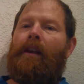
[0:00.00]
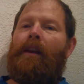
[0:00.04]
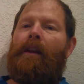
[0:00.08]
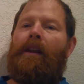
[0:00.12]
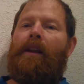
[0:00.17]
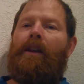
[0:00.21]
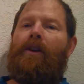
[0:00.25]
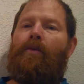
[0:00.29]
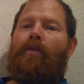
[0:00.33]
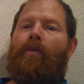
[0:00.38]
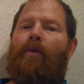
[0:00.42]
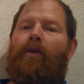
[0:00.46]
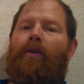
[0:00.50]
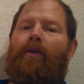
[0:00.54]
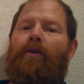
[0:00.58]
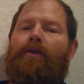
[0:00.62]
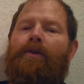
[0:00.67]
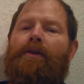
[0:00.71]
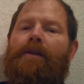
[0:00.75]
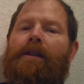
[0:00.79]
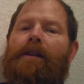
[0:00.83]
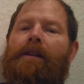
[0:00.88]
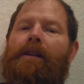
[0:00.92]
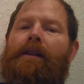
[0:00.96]

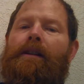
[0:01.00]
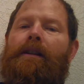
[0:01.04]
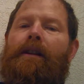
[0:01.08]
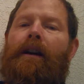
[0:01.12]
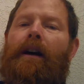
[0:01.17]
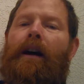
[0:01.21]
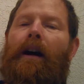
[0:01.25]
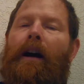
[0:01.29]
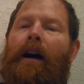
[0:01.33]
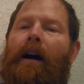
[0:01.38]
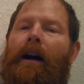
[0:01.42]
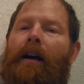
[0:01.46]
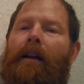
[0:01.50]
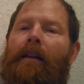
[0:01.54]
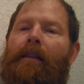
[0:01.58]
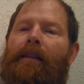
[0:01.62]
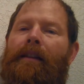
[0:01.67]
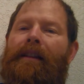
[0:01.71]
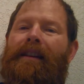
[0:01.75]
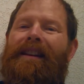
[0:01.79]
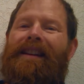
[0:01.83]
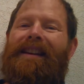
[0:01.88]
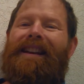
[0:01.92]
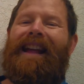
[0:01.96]
equals
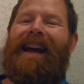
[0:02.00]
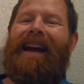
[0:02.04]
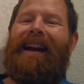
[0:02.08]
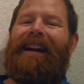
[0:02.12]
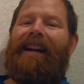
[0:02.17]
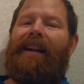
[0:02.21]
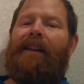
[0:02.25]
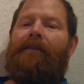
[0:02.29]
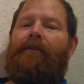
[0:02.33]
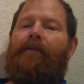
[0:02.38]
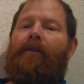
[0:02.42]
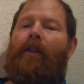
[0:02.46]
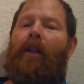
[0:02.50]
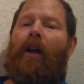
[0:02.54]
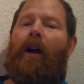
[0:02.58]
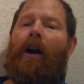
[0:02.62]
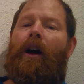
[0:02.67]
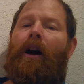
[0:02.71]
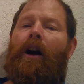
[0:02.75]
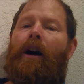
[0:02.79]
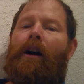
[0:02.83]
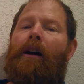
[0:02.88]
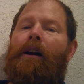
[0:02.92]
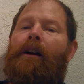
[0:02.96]
the negative
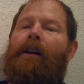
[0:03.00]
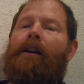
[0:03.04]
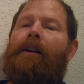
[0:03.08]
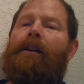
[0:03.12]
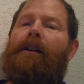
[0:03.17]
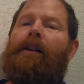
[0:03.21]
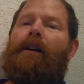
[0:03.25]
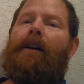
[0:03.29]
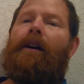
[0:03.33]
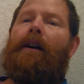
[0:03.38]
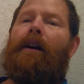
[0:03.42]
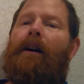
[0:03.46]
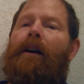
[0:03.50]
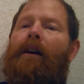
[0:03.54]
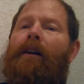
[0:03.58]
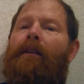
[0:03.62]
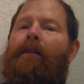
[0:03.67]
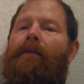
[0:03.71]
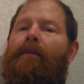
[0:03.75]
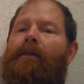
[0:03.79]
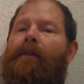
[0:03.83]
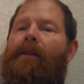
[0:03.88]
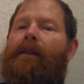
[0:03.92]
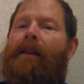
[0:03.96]
log
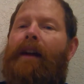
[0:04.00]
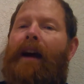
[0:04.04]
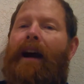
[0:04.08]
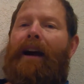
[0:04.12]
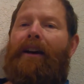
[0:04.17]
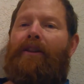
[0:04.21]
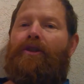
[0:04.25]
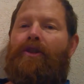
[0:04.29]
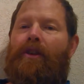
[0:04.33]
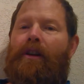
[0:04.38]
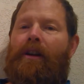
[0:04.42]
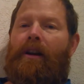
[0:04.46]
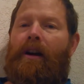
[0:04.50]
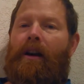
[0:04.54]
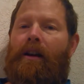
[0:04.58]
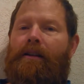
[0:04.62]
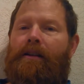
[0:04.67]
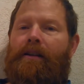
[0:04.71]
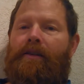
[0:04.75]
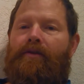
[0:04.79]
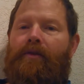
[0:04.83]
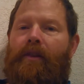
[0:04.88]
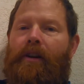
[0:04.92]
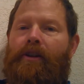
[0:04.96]
of the hydrogen
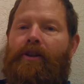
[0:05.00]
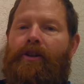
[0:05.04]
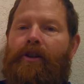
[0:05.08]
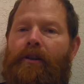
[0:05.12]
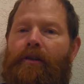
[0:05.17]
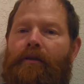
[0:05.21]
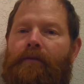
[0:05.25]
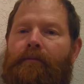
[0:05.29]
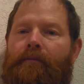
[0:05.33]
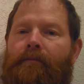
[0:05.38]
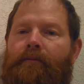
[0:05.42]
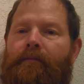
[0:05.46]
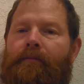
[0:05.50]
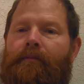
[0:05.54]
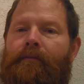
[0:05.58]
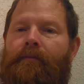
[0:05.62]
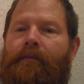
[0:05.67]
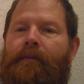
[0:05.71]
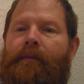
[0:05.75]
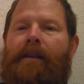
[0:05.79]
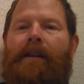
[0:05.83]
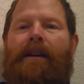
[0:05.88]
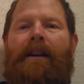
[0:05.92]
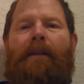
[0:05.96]
concentration.
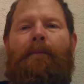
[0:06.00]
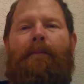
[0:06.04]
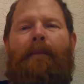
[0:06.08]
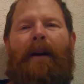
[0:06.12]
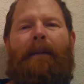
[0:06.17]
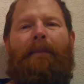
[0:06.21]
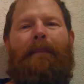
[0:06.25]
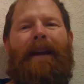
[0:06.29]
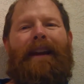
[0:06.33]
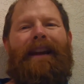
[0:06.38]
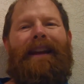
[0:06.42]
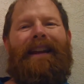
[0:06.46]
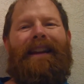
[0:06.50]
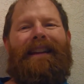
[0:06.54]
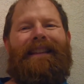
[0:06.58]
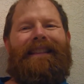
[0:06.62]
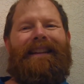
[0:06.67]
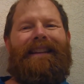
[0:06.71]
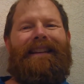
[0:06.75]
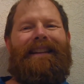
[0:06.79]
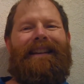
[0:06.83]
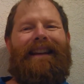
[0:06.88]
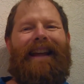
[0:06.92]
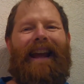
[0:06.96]
By making it
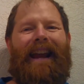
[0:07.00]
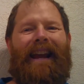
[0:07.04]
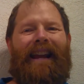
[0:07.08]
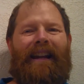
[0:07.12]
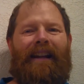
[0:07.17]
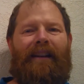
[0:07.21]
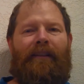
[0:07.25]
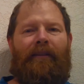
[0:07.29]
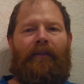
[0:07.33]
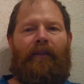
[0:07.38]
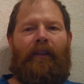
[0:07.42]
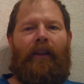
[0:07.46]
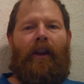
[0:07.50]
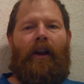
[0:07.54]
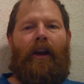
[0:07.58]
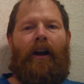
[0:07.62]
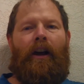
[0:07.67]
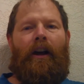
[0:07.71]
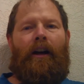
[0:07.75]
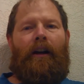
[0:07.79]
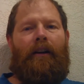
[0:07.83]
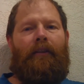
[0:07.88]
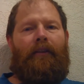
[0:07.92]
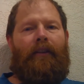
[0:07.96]
the negative
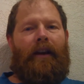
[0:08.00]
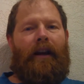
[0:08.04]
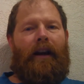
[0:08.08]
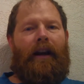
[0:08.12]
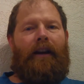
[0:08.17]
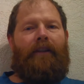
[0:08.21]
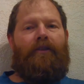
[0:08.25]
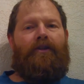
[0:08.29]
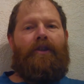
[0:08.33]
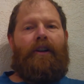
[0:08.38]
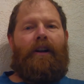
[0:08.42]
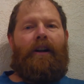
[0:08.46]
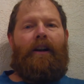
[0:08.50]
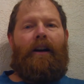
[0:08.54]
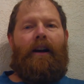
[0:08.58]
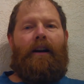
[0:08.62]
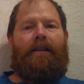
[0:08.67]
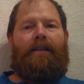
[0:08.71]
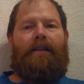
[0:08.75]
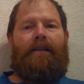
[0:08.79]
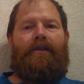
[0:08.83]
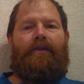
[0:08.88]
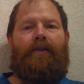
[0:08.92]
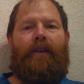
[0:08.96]
log of the hydrogen
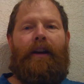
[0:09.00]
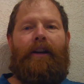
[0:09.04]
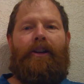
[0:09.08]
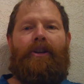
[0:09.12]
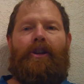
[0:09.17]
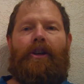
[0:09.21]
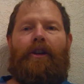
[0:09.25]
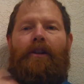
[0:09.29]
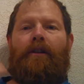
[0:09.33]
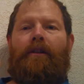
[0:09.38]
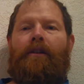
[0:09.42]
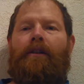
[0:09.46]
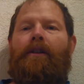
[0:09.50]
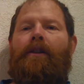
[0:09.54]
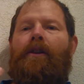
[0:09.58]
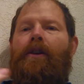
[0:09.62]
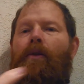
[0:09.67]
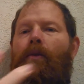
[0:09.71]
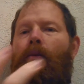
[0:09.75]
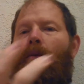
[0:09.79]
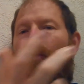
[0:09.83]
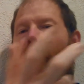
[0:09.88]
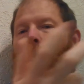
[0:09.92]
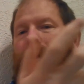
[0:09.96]
concentration,
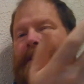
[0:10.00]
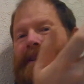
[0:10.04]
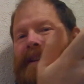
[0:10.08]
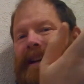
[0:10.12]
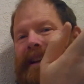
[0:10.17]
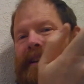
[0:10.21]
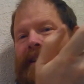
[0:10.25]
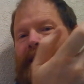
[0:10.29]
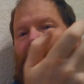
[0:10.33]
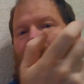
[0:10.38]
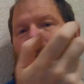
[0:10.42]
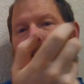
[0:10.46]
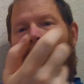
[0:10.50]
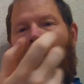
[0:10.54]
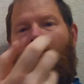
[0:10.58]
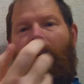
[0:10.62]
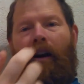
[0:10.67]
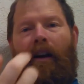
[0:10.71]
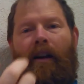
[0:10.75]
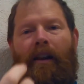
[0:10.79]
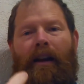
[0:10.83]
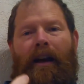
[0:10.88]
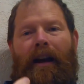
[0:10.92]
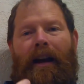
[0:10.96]
when we take the
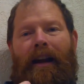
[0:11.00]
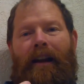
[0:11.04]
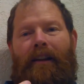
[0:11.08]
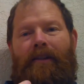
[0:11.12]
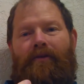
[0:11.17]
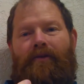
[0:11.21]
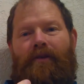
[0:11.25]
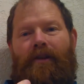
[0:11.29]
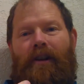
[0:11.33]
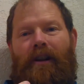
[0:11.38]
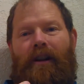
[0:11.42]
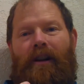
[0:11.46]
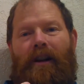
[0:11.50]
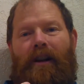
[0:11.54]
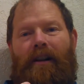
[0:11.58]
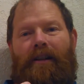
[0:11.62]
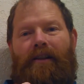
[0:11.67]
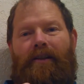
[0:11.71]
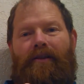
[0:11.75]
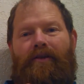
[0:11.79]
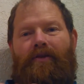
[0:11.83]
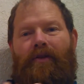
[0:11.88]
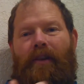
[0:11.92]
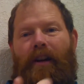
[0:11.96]
log of the hydrogen
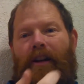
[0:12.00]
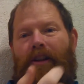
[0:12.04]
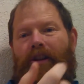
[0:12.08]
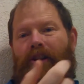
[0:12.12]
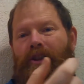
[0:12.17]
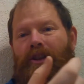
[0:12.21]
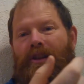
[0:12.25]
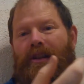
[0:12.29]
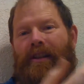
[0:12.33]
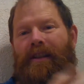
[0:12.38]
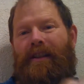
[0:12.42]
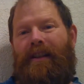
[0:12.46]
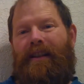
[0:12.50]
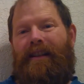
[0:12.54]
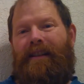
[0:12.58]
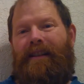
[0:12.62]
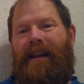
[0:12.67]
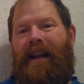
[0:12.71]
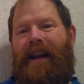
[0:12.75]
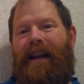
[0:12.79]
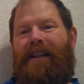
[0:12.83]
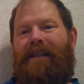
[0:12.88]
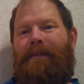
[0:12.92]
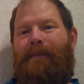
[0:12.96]
concentration, since this
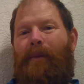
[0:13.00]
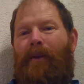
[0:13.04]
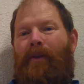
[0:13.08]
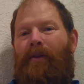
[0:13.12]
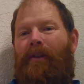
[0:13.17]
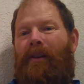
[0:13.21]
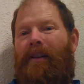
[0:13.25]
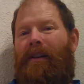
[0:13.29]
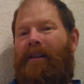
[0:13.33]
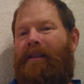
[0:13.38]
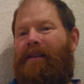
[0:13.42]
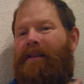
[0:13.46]
exponent